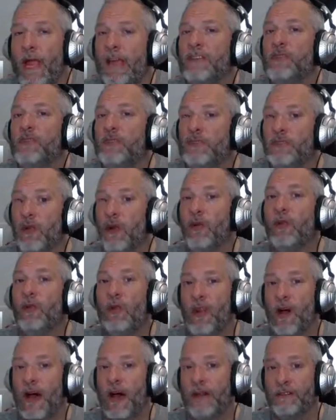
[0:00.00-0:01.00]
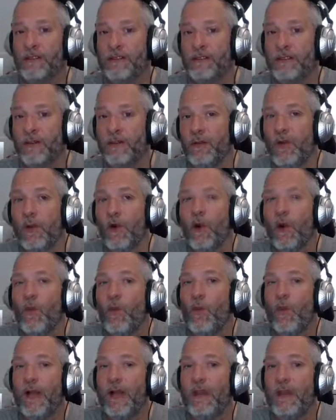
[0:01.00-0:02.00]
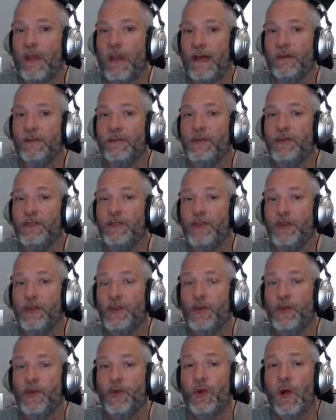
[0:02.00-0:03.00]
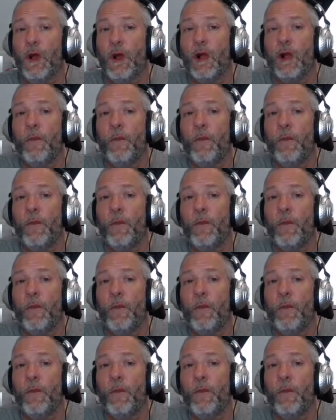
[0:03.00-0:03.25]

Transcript: so lost when it comes to